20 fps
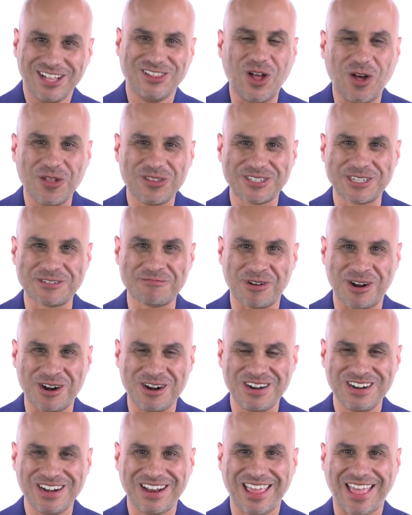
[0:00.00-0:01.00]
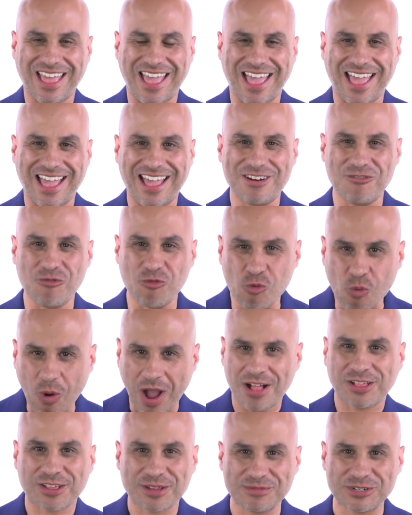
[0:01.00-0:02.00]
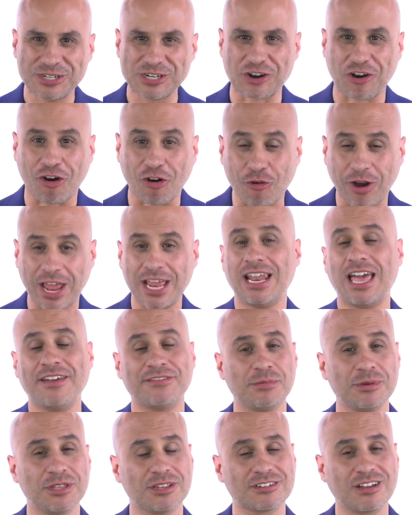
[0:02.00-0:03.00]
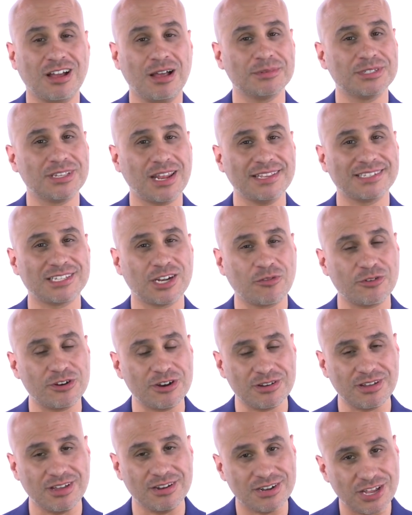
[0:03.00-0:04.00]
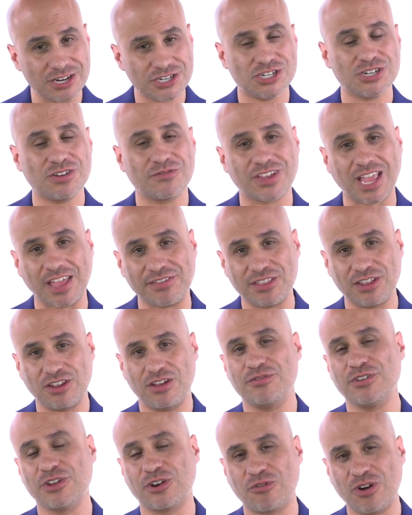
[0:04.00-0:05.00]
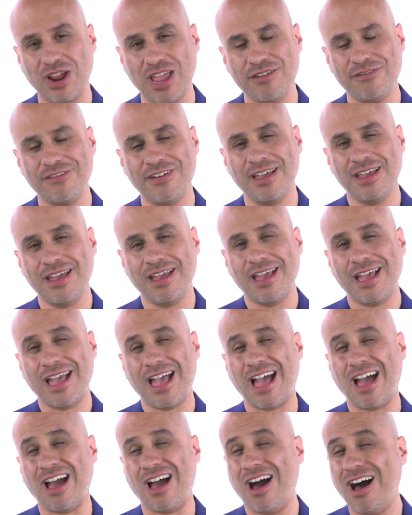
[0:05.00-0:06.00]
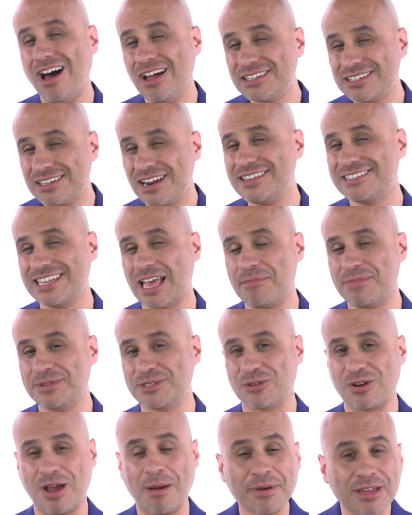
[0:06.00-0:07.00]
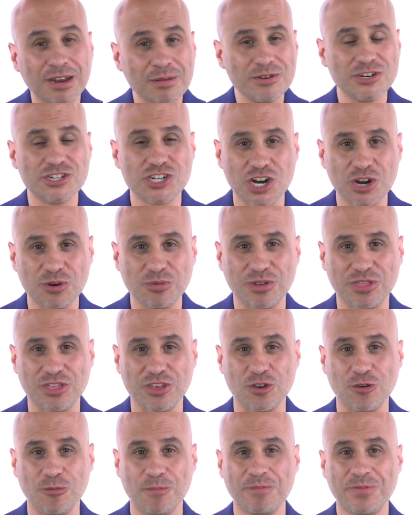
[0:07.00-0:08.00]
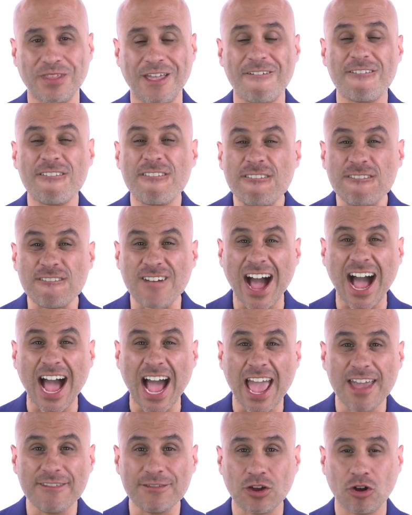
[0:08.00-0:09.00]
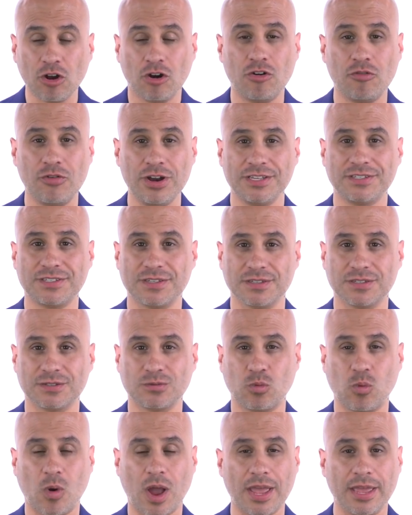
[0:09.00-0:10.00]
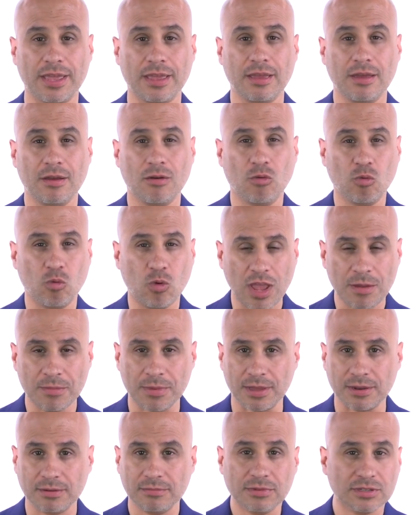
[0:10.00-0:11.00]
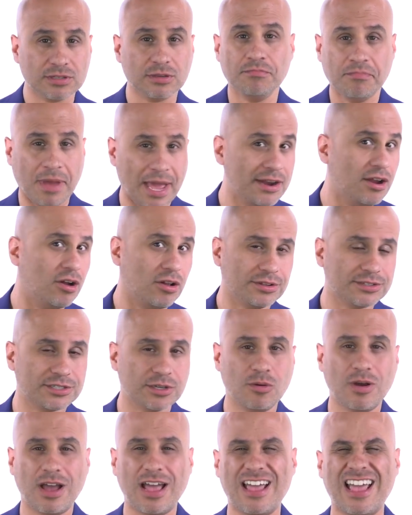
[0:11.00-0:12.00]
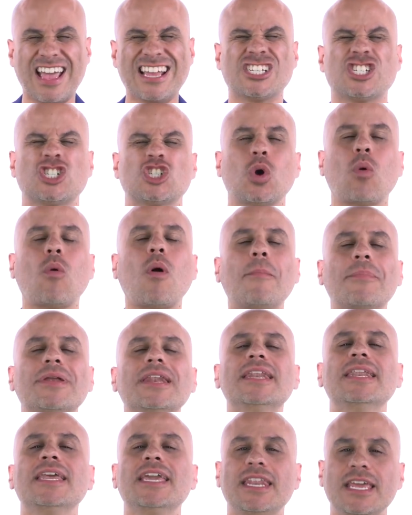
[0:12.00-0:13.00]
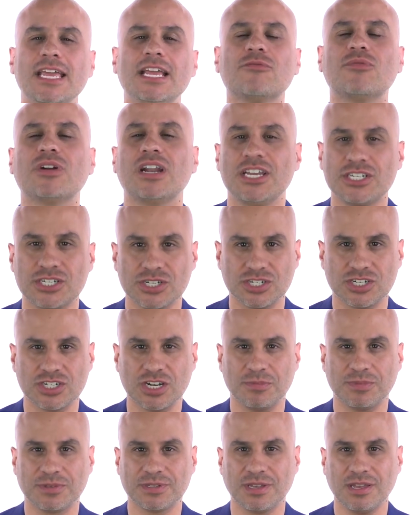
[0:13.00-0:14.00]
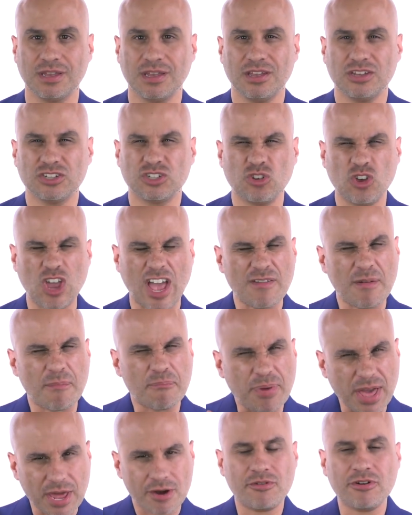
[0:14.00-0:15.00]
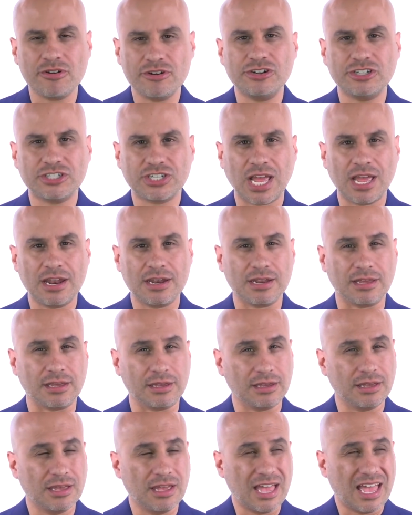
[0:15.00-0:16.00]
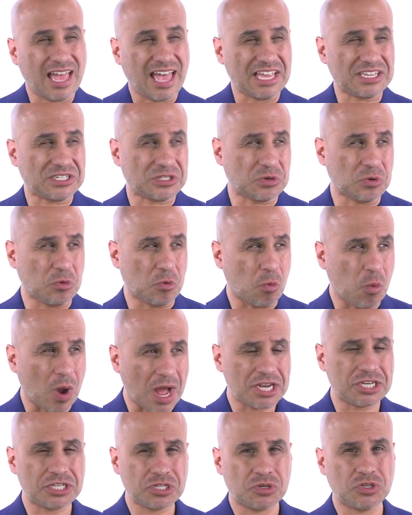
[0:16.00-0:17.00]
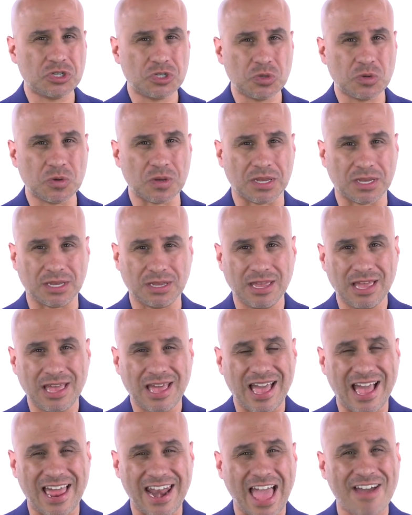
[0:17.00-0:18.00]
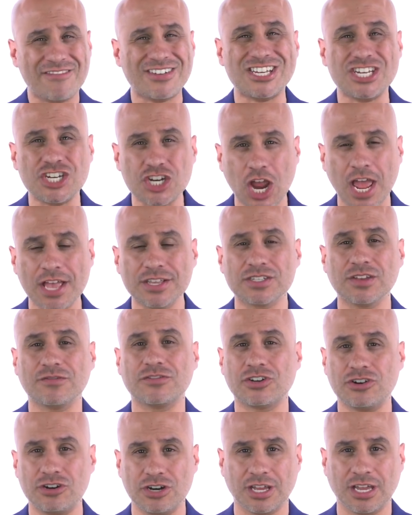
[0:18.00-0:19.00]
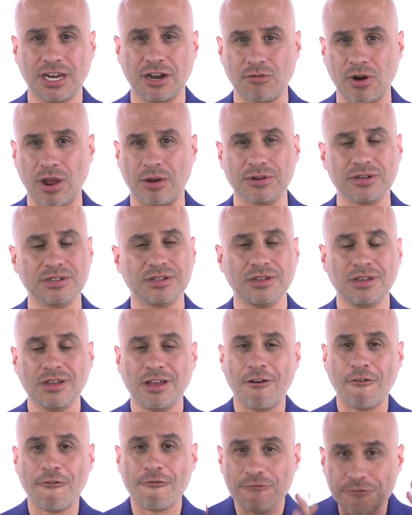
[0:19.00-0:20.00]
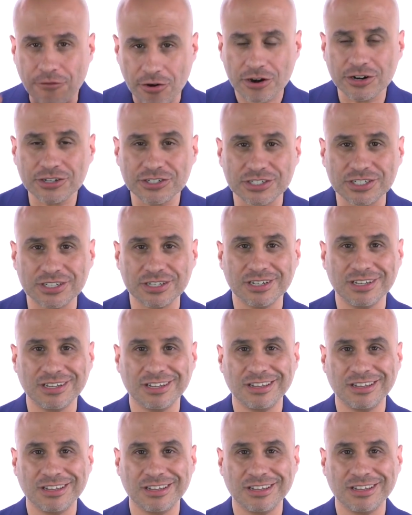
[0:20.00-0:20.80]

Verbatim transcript: Hello, this is Bern, and welcome to yourgreatlifetv.com. Today's another edition of Get the Love You Crave. On today's episode, I'm going to be sharing with you five core reasons why women, men also, show up needy in relationships. So you have a better understanding as to what you're doing and have a chance of turning it around. First